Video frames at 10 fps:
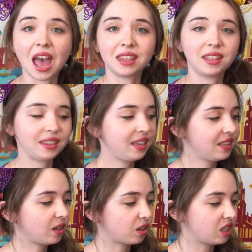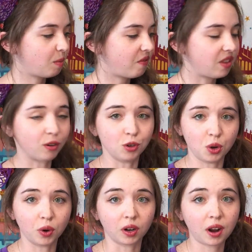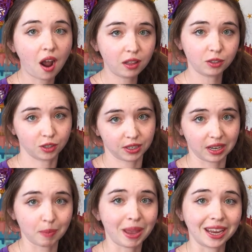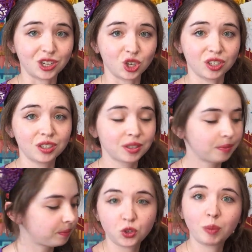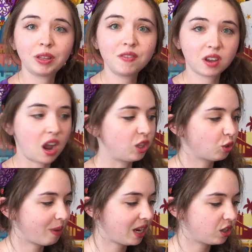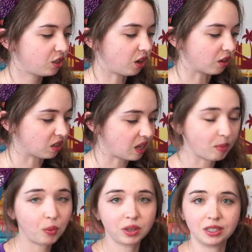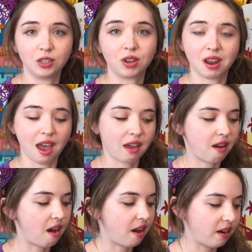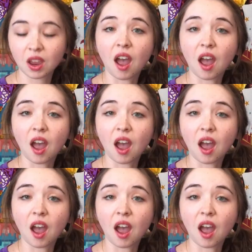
And then these are some of their newer colored stick pages. So I believe the colored pages are separate ones that you can add on.